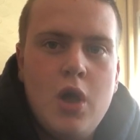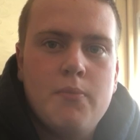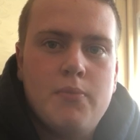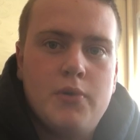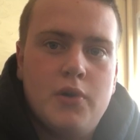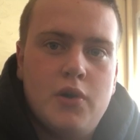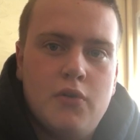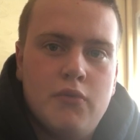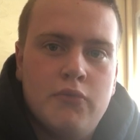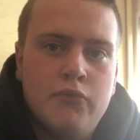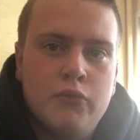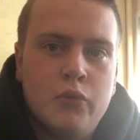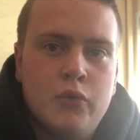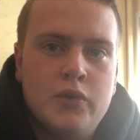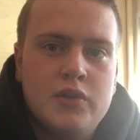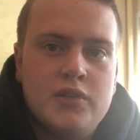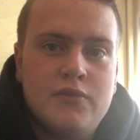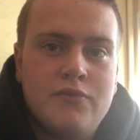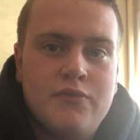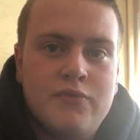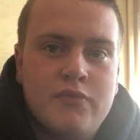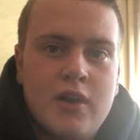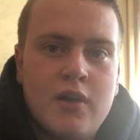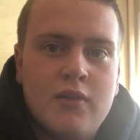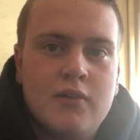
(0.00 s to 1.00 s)
but overall he's a
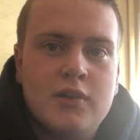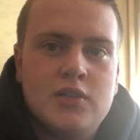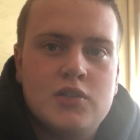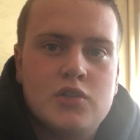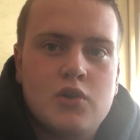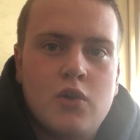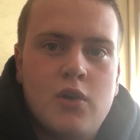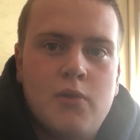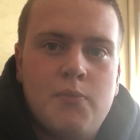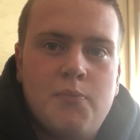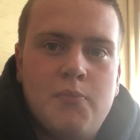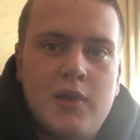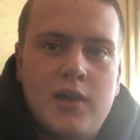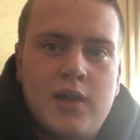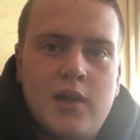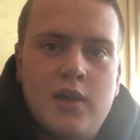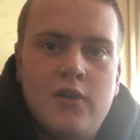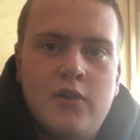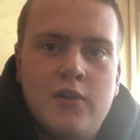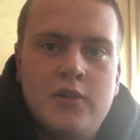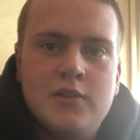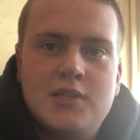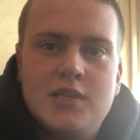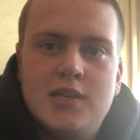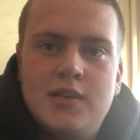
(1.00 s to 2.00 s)
very solid pick at
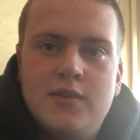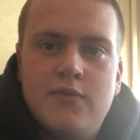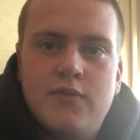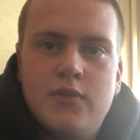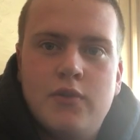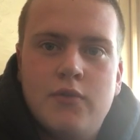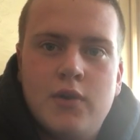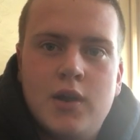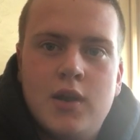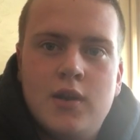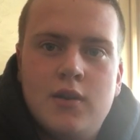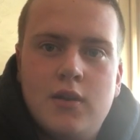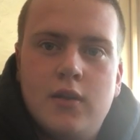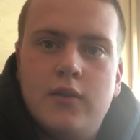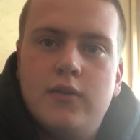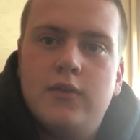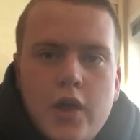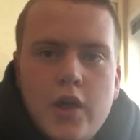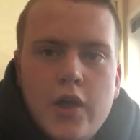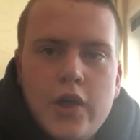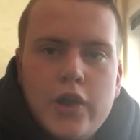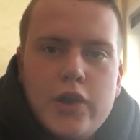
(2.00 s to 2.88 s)
19 for the Raiders.